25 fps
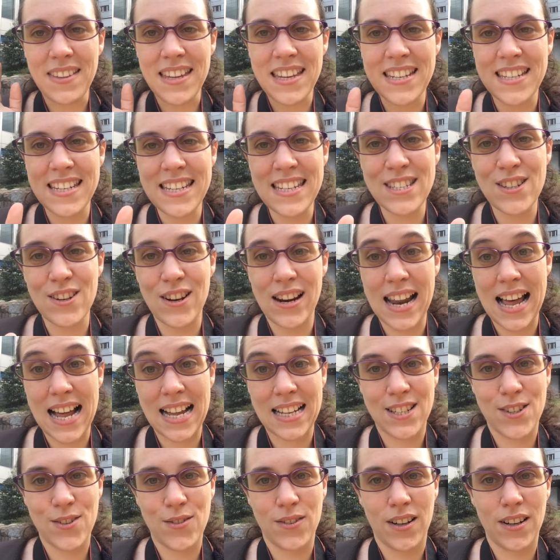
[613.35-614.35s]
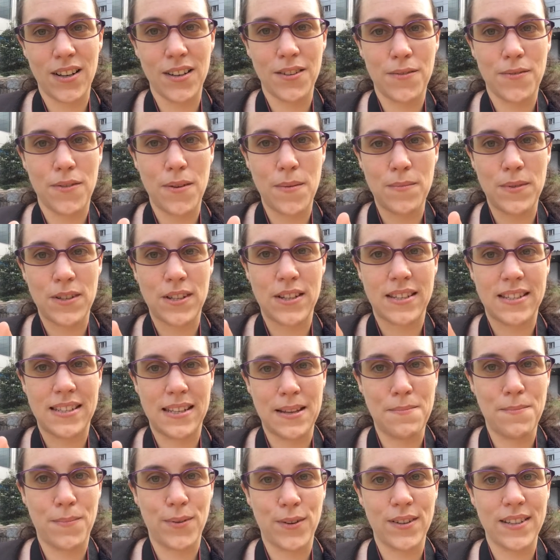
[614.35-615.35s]
she's the last one from the
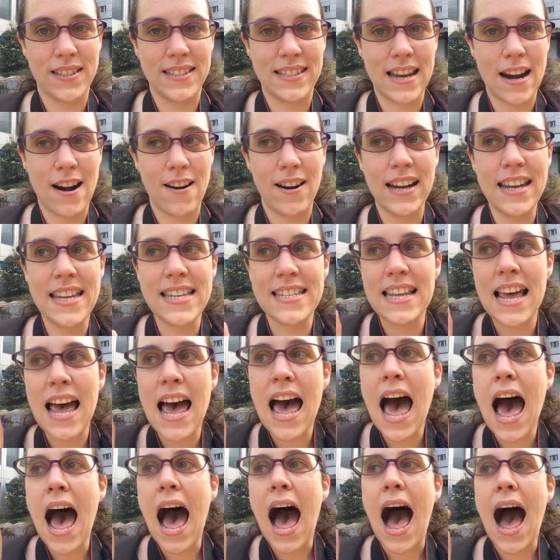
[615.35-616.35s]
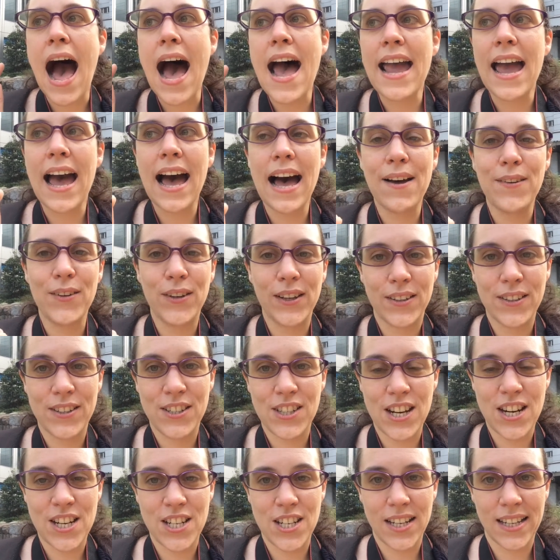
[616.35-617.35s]
Steampunk series. I have the
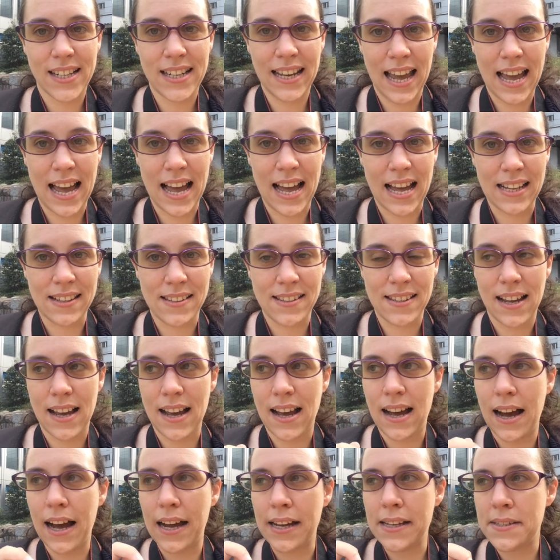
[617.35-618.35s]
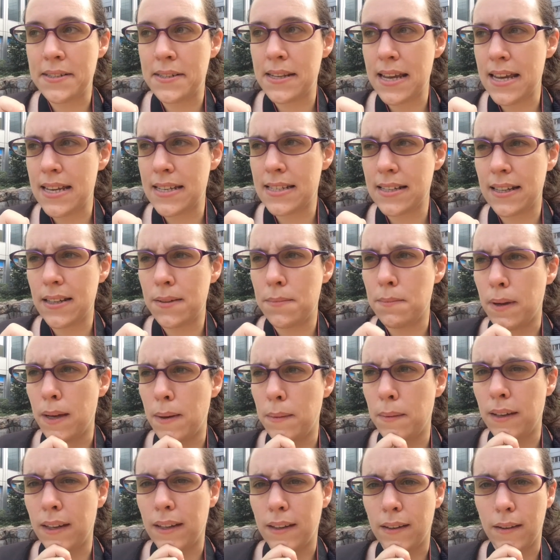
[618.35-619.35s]
Cheshire Cat. I say that
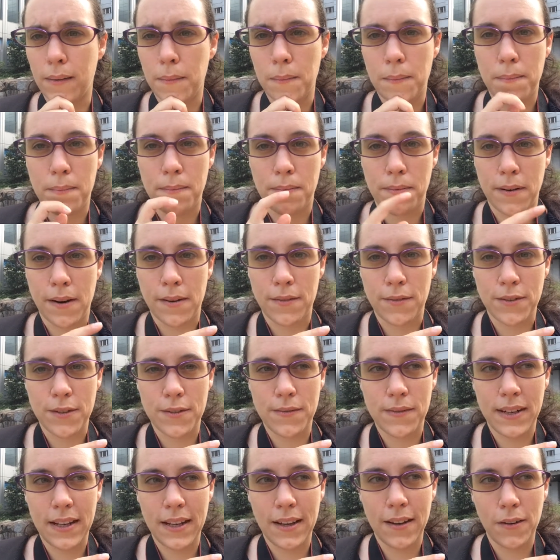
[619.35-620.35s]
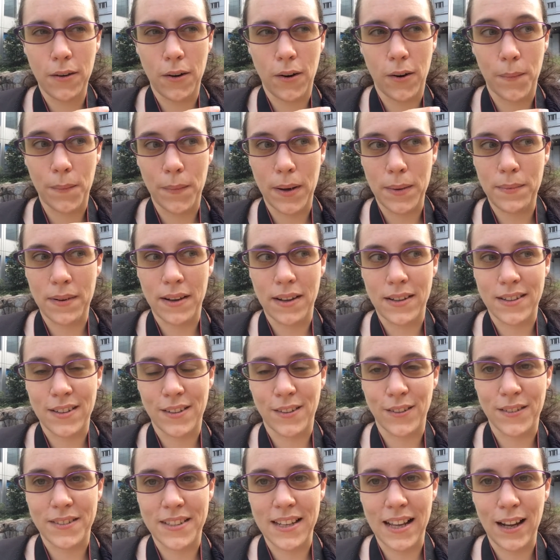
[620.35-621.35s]
maybe in the previous video, or maybe I
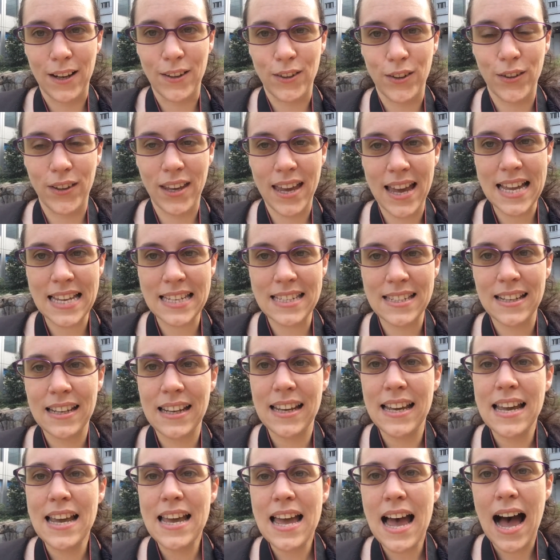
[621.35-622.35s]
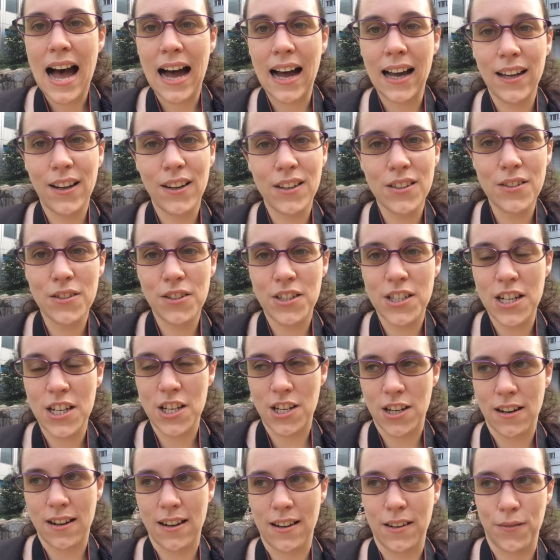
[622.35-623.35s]
didn't tell you yet. I got the
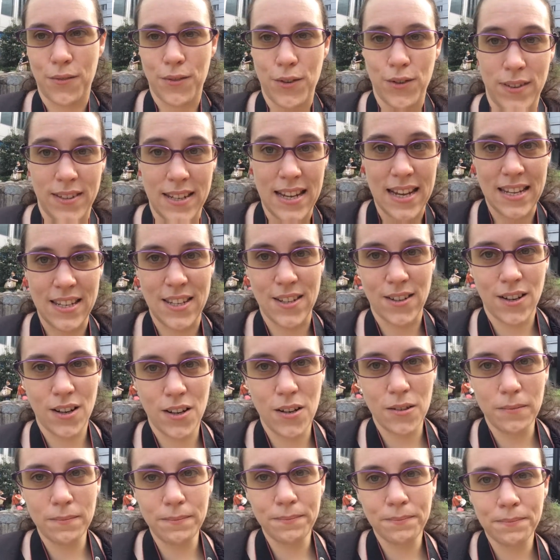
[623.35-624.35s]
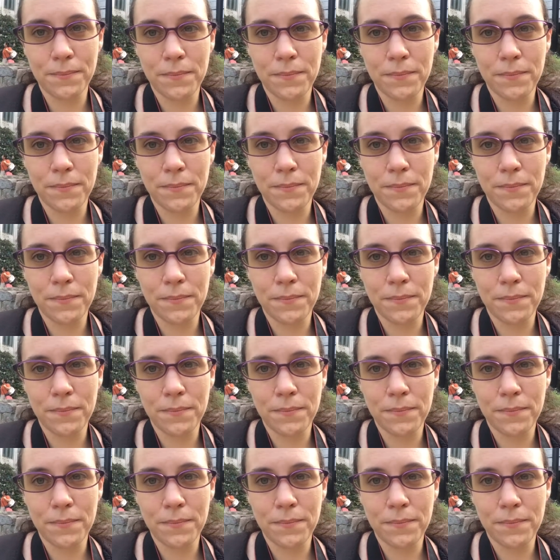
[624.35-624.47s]
Cheshire Cat a few days ago,